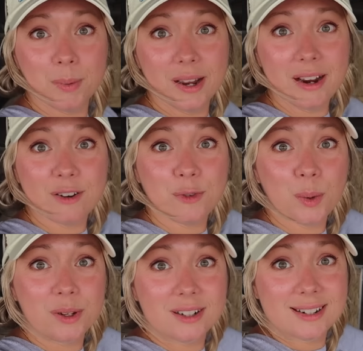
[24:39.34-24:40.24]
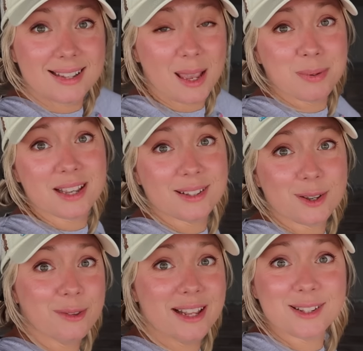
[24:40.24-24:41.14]
we're here at Fort Wilderness Campsite,
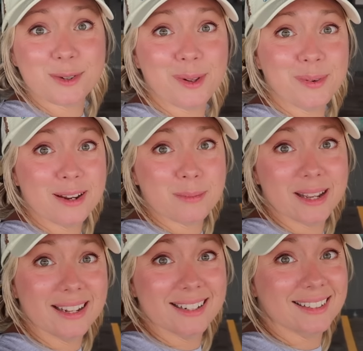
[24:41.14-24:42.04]
so let's stroll around a bit.